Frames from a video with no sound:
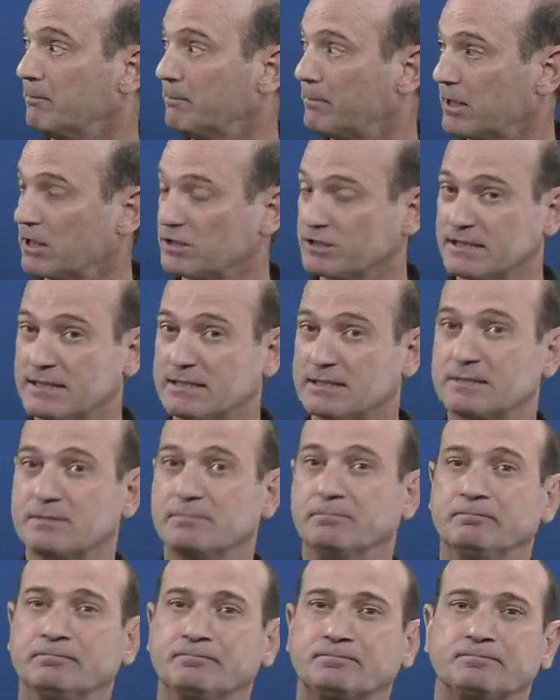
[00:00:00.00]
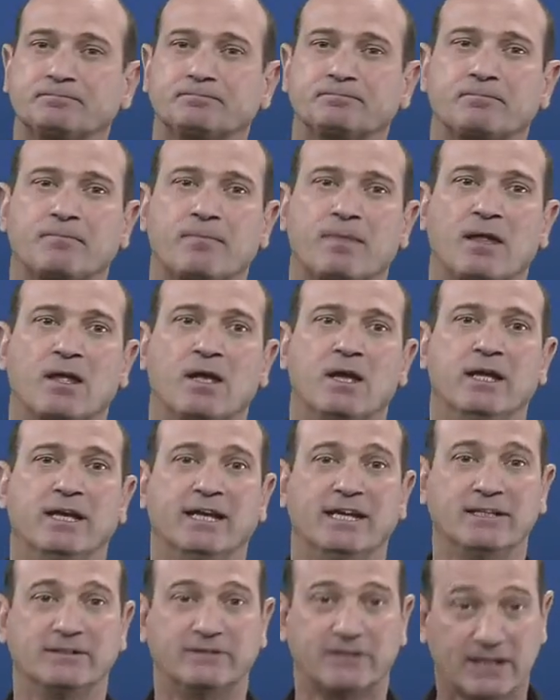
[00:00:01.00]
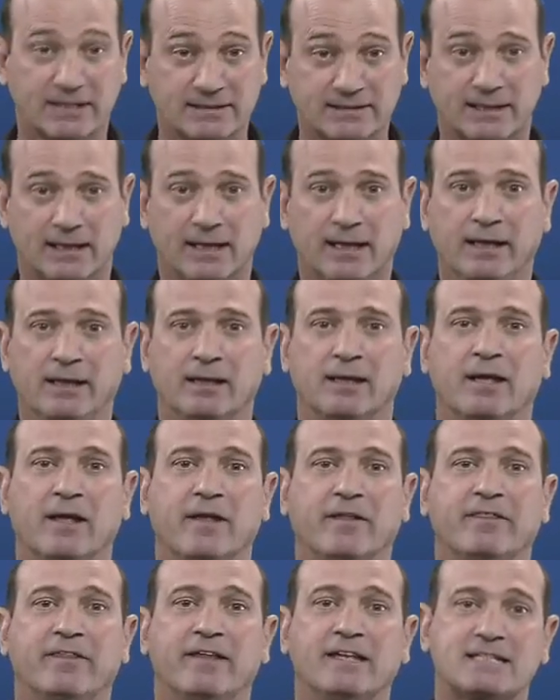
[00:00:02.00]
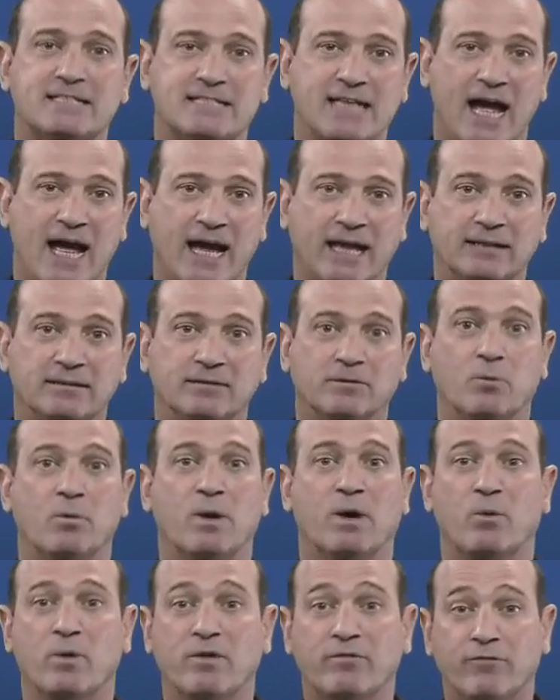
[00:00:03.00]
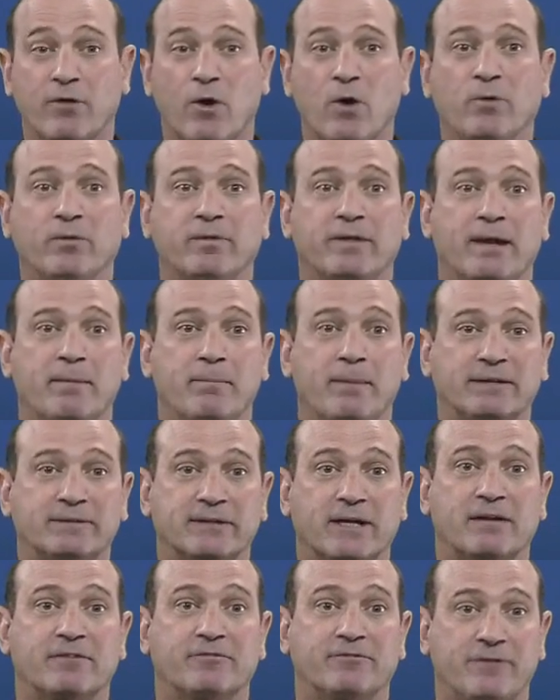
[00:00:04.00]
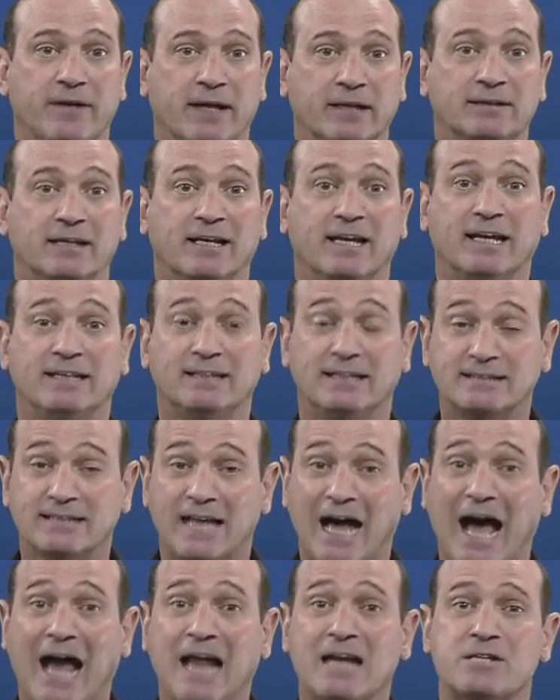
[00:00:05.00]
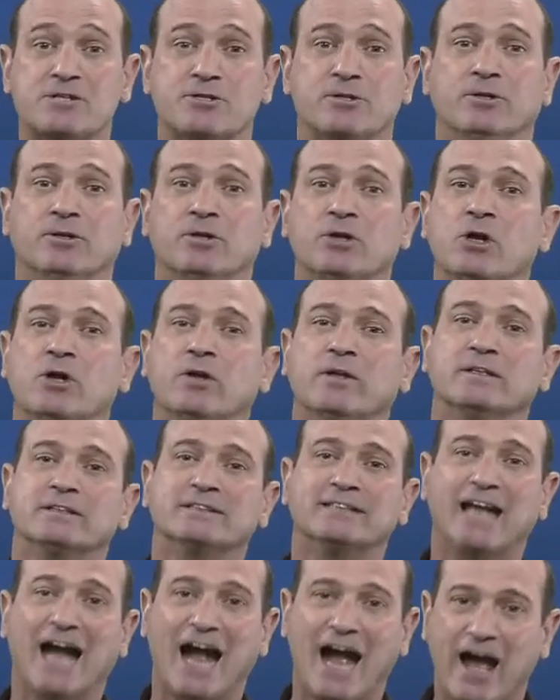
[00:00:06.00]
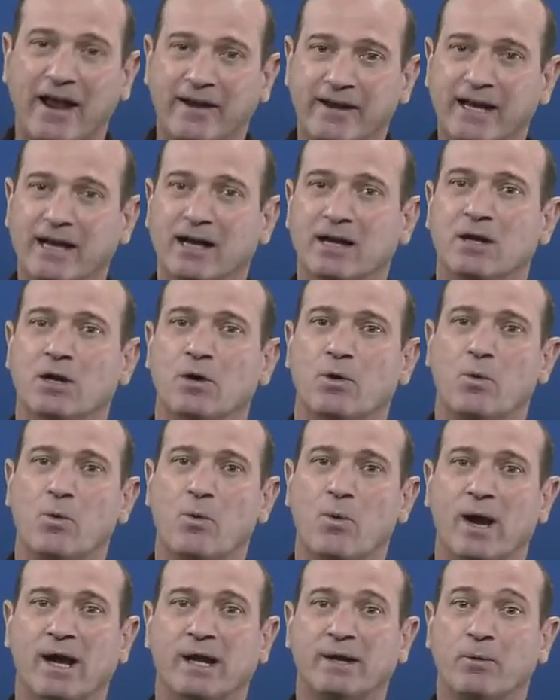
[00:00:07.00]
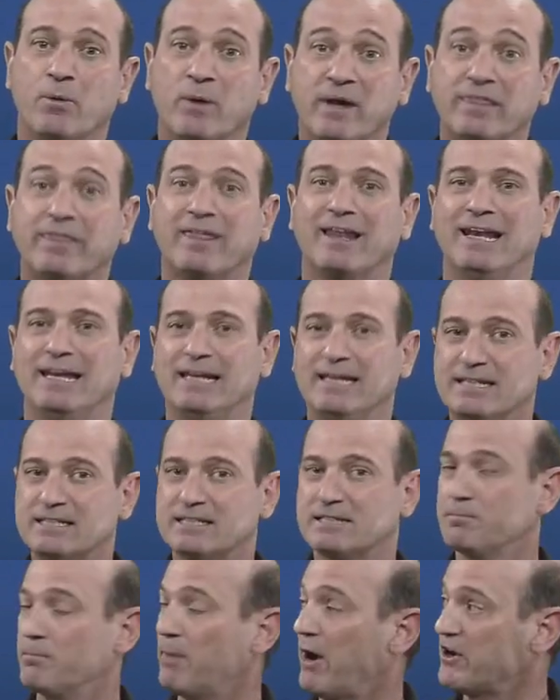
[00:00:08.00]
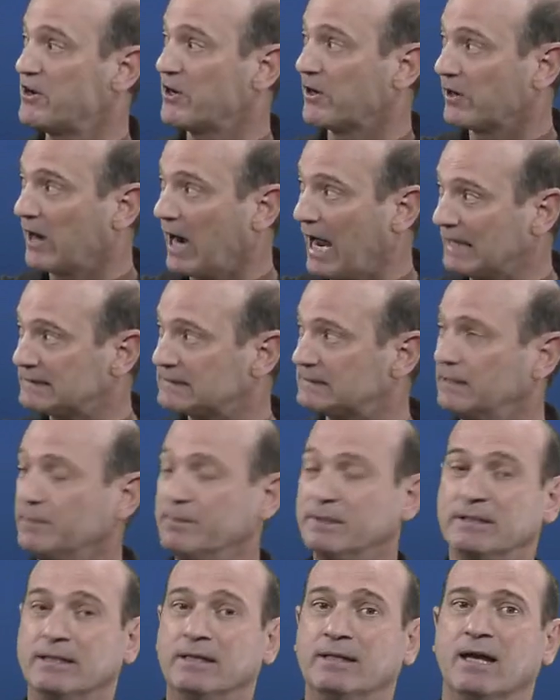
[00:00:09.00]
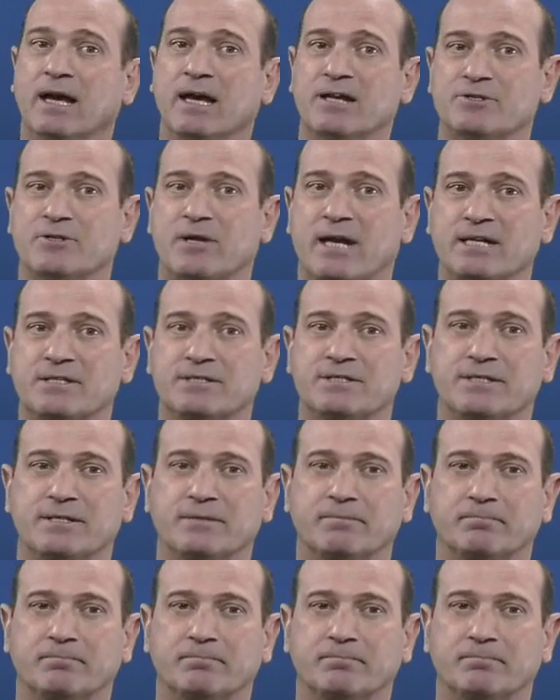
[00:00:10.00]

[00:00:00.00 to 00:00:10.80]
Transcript: process. Interestingly, this site where we found the better fit, it is also the area with least Bayer activity, as you can see.